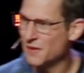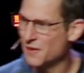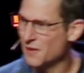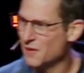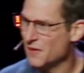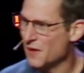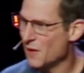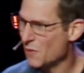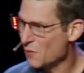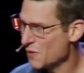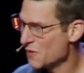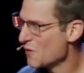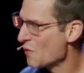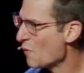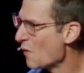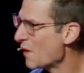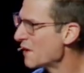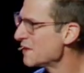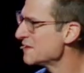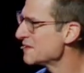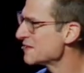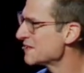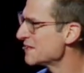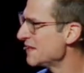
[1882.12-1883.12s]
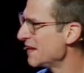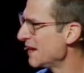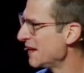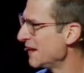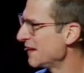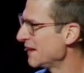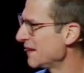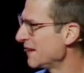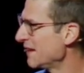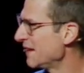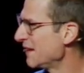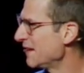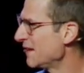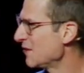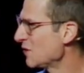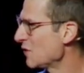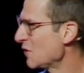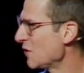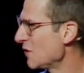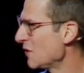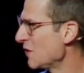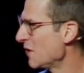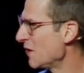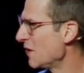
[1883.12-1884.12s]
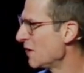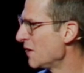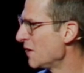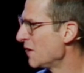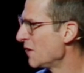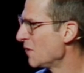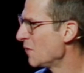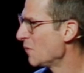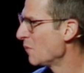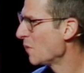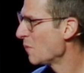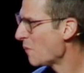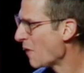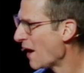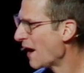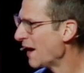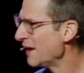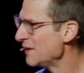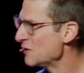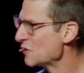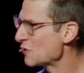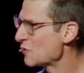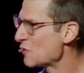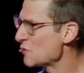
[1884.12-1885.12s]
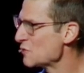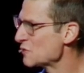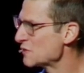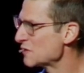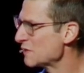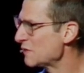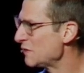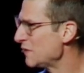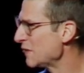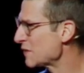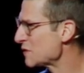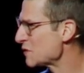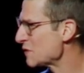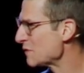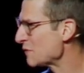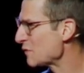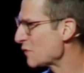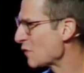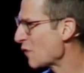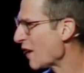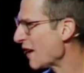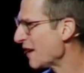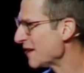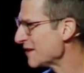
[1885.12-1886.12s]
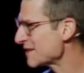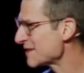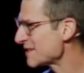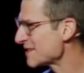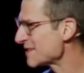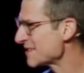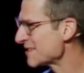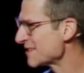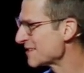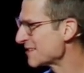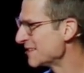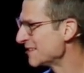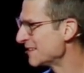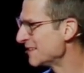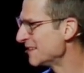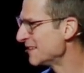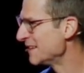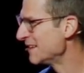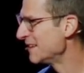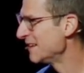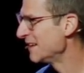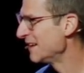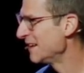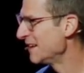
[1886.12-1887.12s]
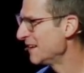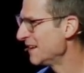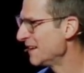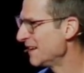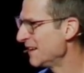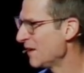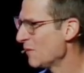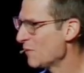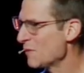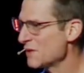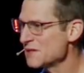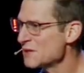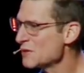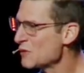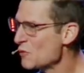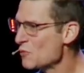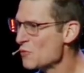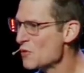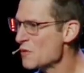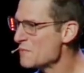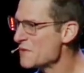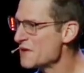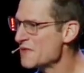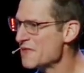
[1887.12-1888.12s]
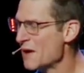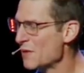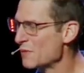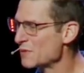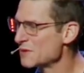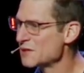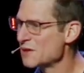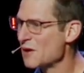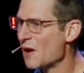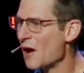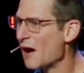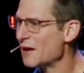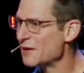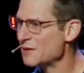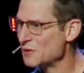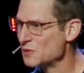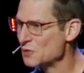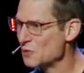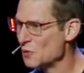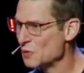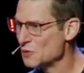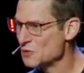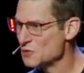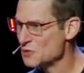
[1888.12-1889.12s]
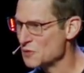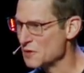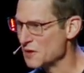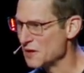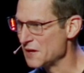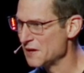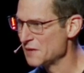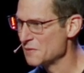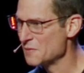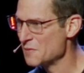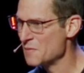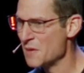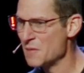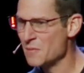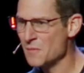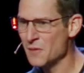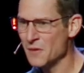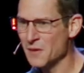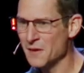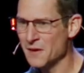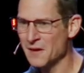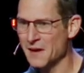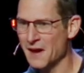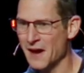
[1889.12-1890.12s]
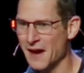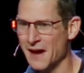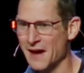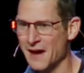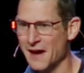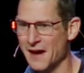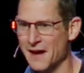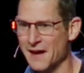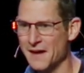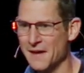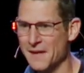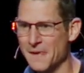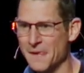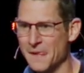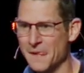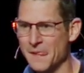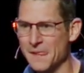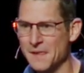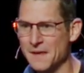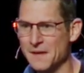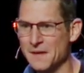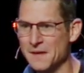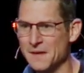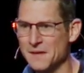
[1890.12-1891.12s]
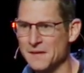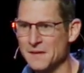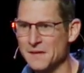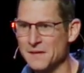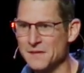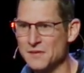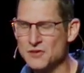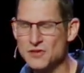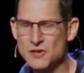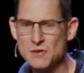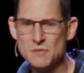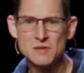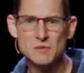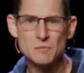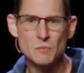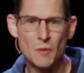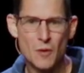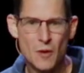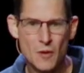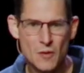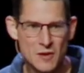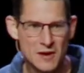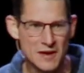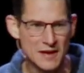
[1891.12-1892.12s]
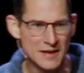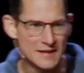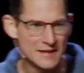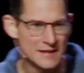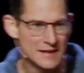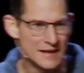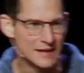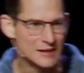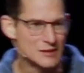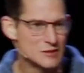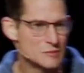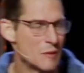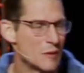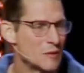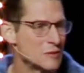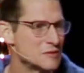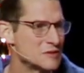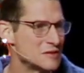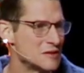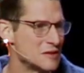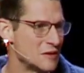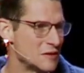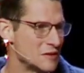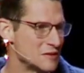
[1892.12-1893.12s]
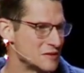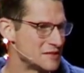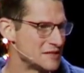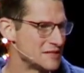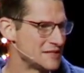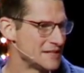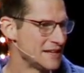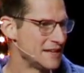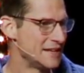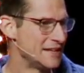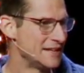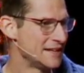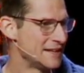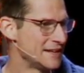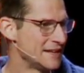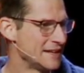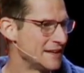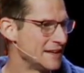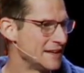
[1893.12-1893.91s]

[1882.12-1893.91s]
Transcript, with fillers: that were the ones that were behind the crucifixion of Christ. It wasn't the woman that was caught in adultery, remember? She was broken, exposed in her sin,